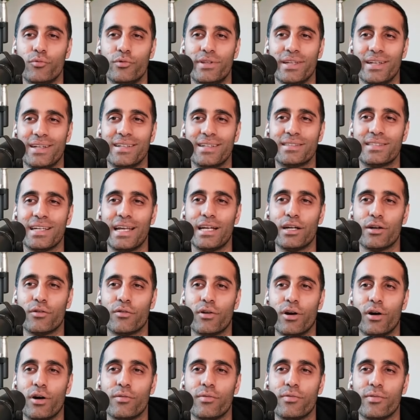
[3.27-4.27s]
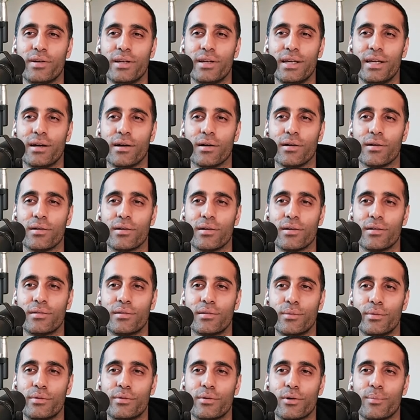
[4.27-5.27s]
didn't take the role for Neo?
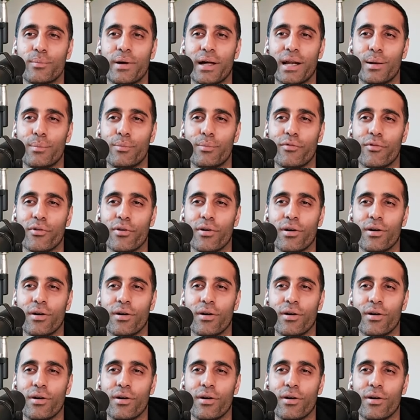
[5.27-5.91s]
Did we talk about that? Yeah,